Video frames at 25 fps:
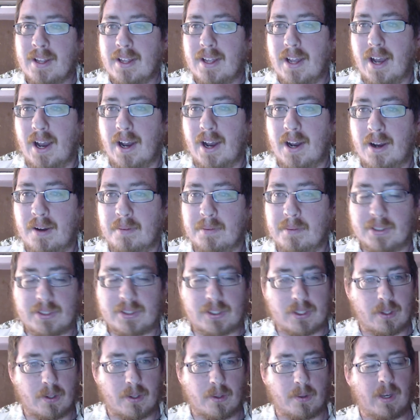And
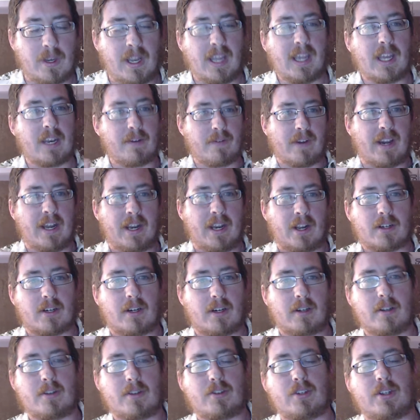so negative
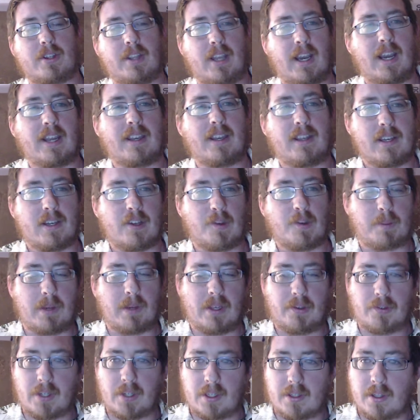gynecology, the idea is
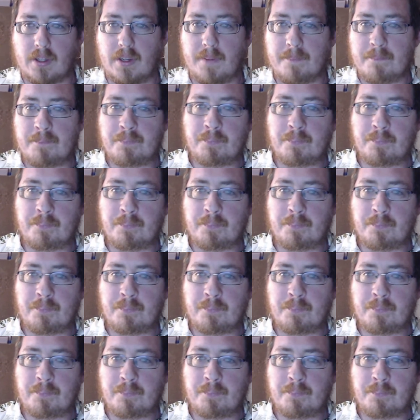basically,